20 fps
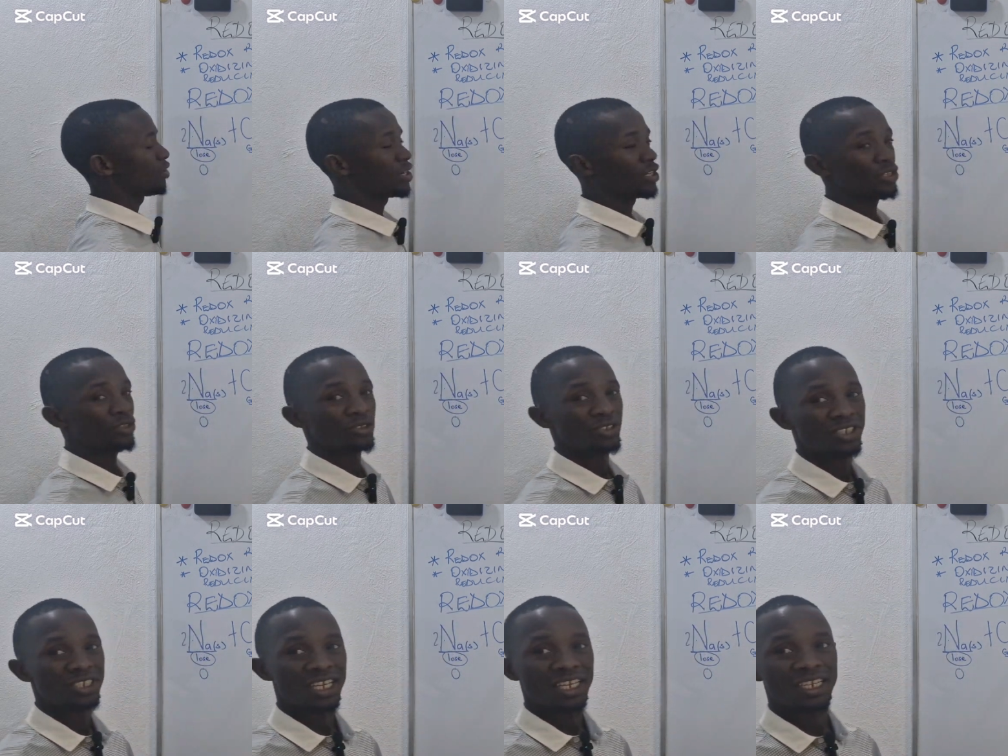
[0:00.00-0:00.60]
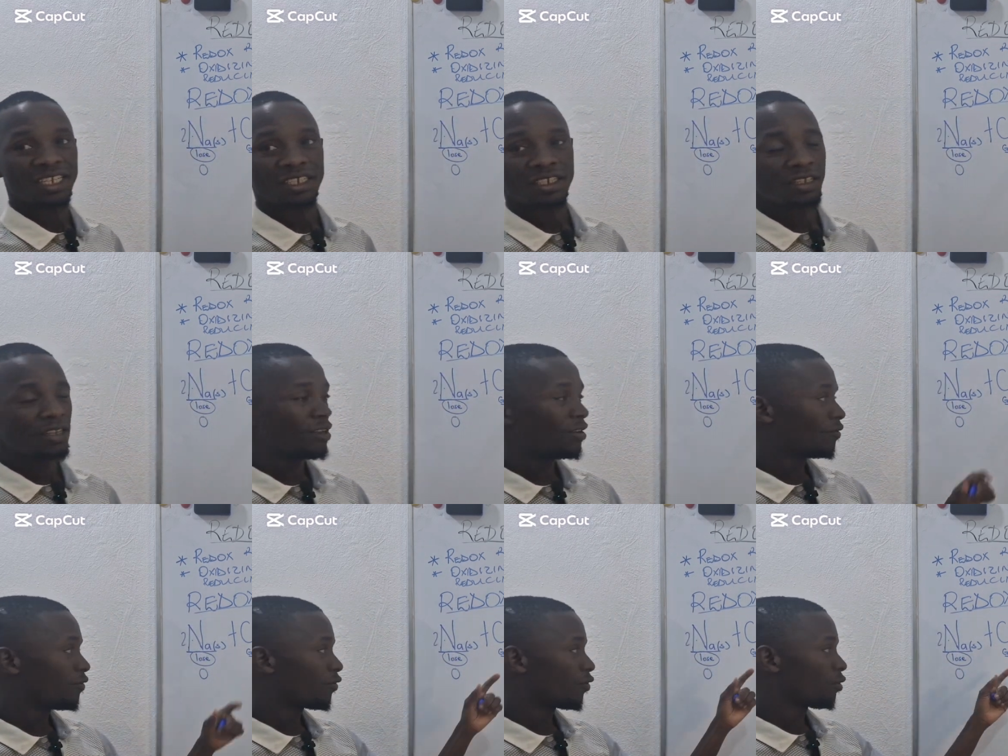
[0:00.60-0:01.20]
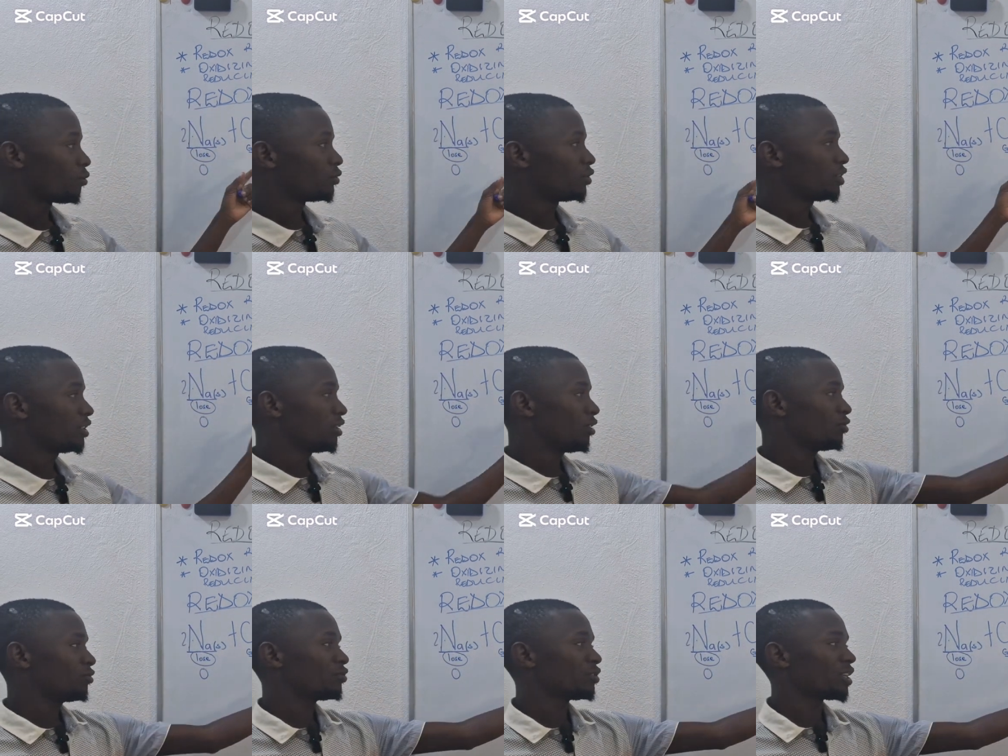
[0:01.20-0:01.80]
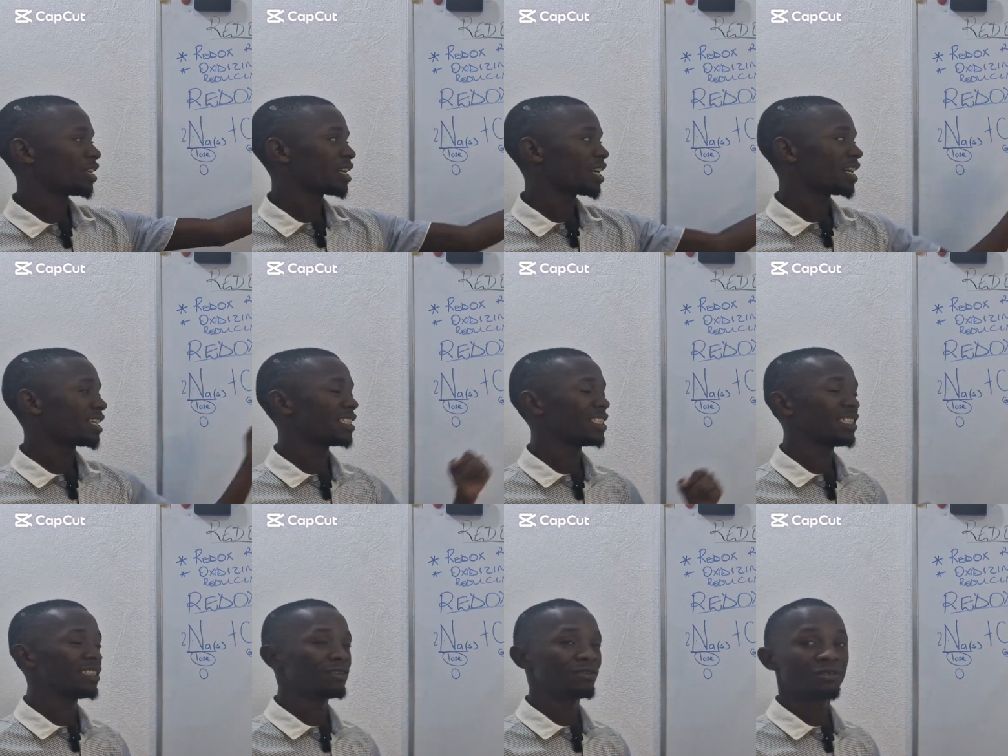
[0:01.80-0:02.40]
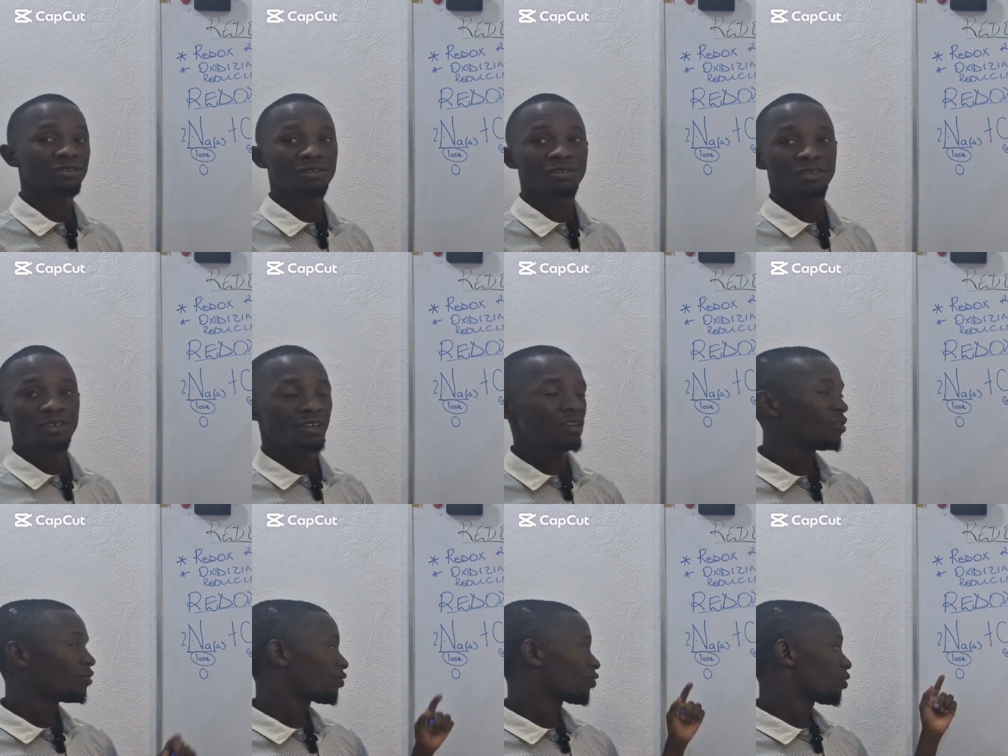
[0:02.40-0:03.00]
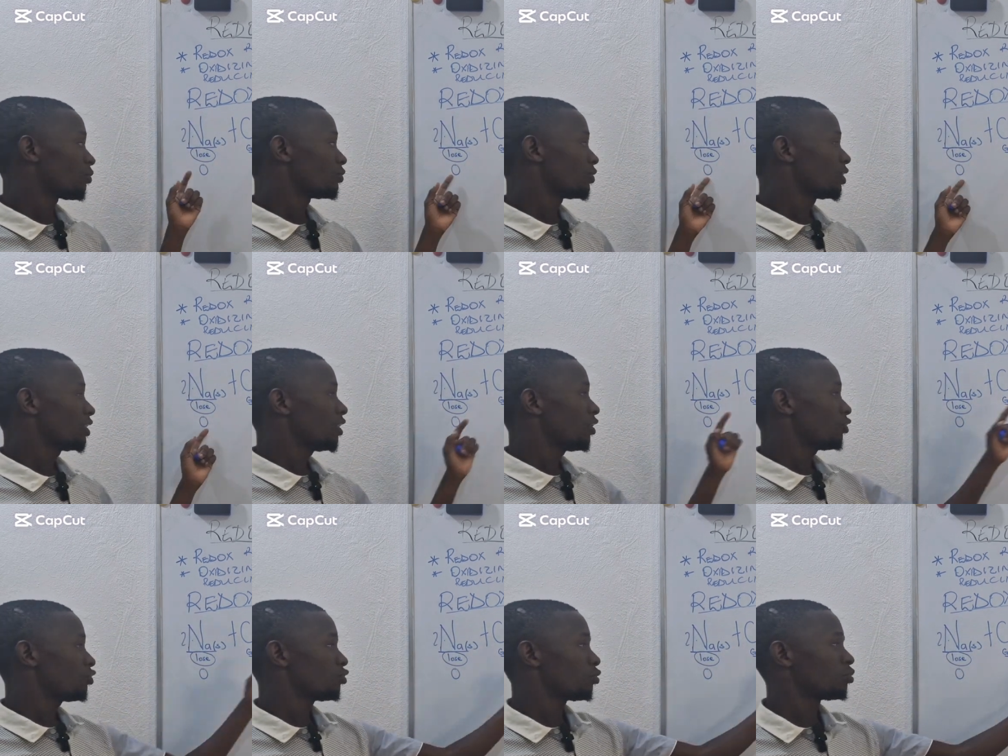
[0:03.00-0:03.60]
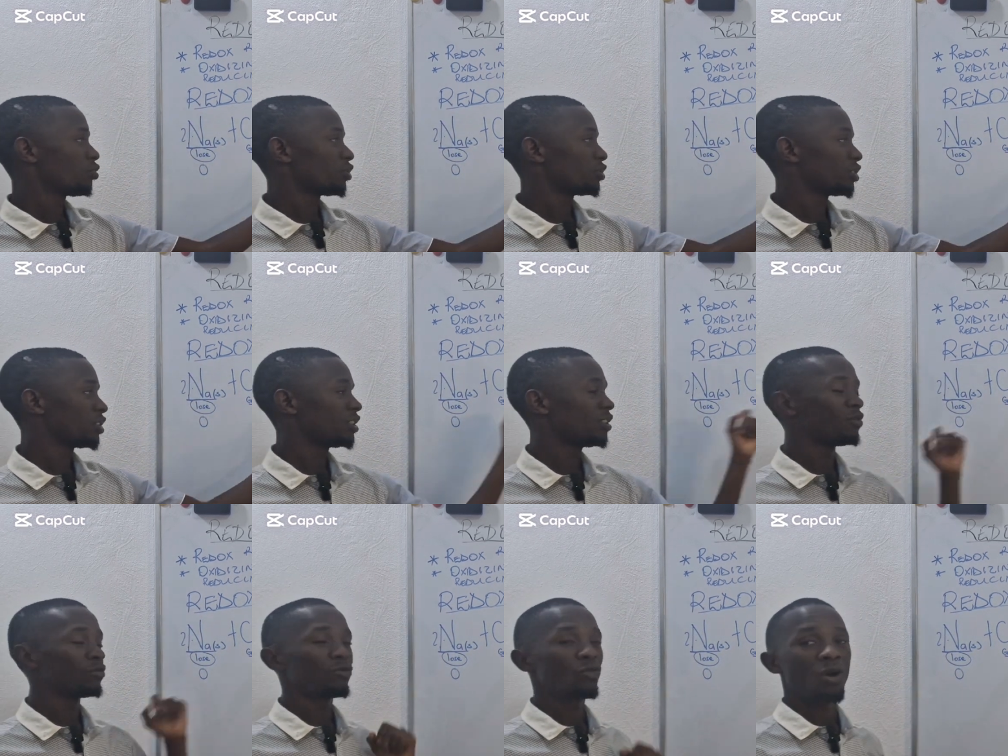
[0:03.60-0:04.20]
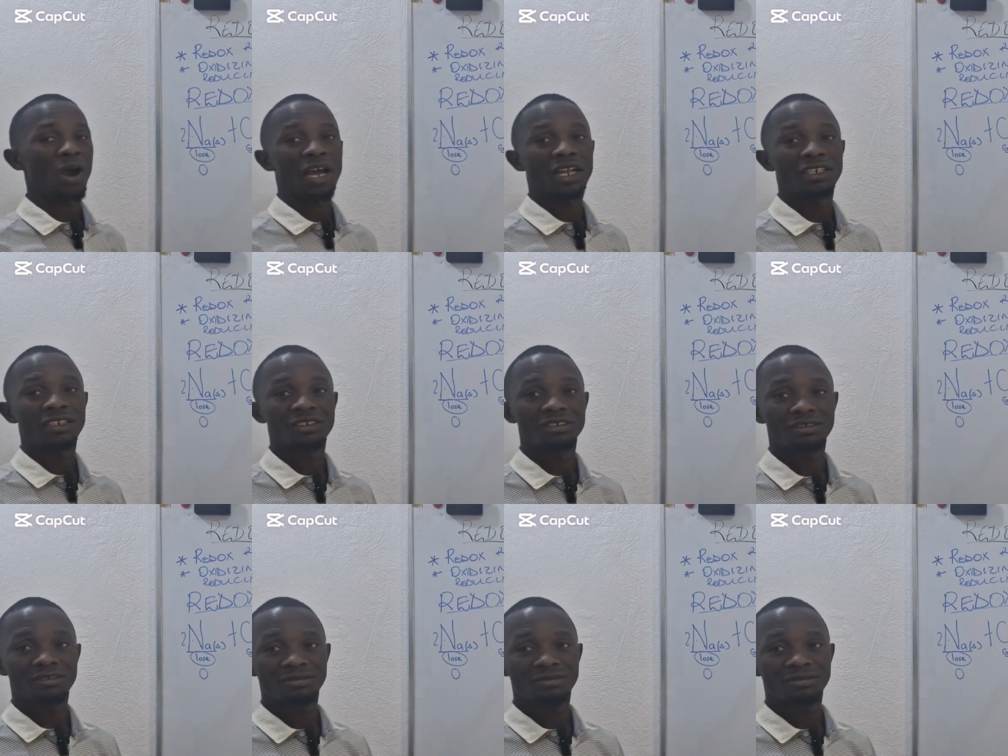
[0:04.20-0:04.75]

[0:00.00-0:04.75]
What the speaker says: reducing from 0 to negative, from 0 to +1.